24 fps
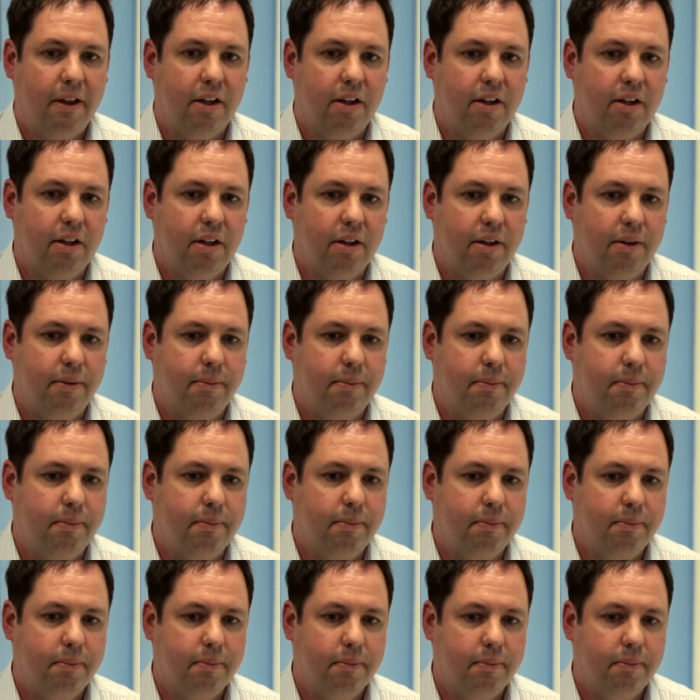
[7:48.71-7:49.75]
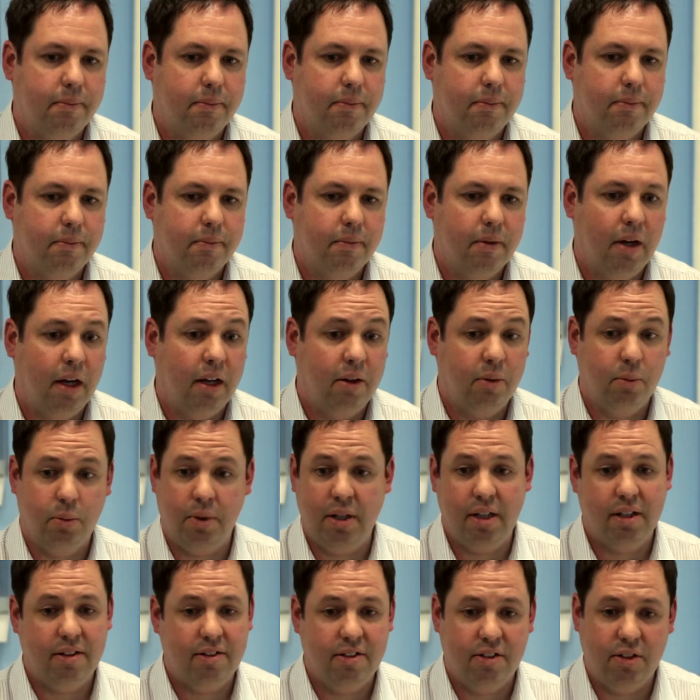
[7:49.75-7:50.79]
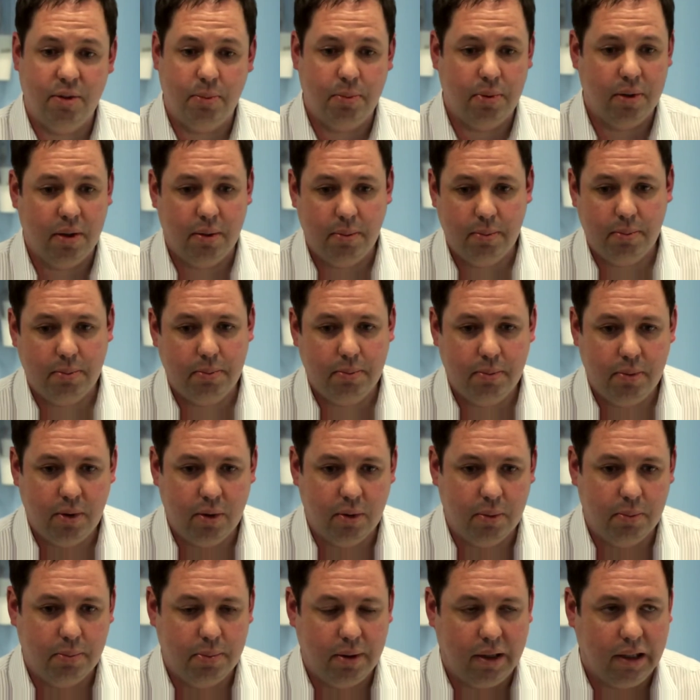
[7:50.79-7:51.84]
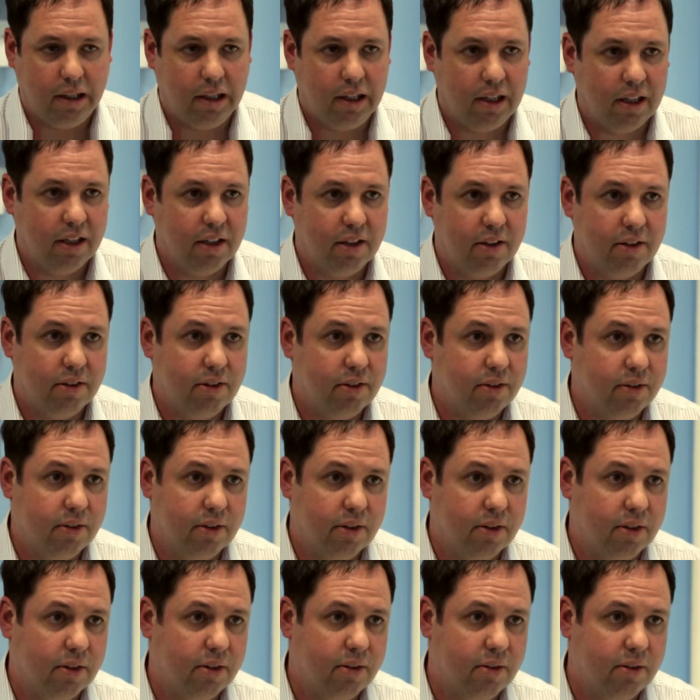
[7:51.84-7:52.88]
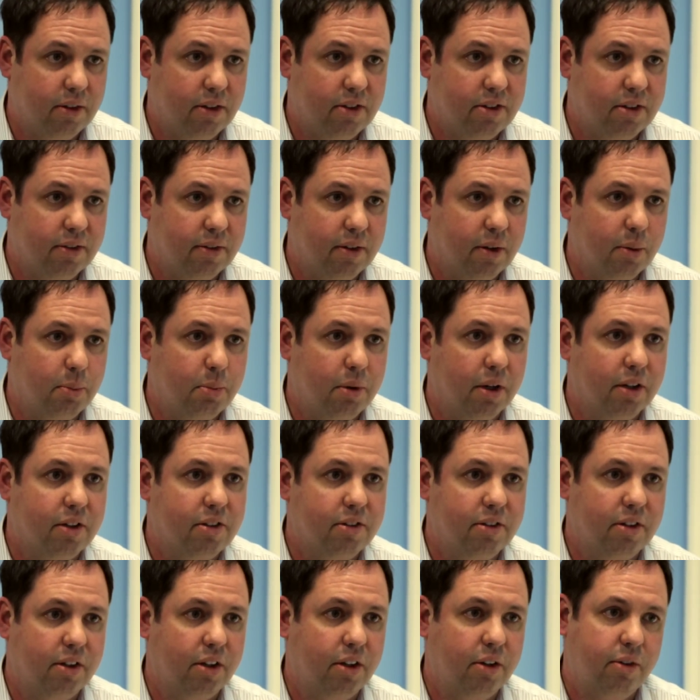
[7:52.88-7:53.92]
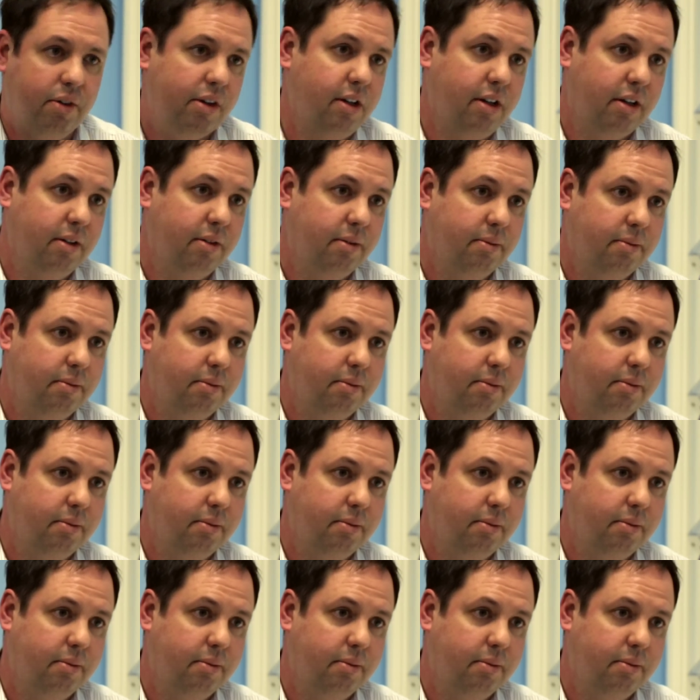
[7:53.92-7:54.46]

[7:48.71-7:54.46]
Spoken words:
and we anticipate, you know, being clients for the rest of our practicing career.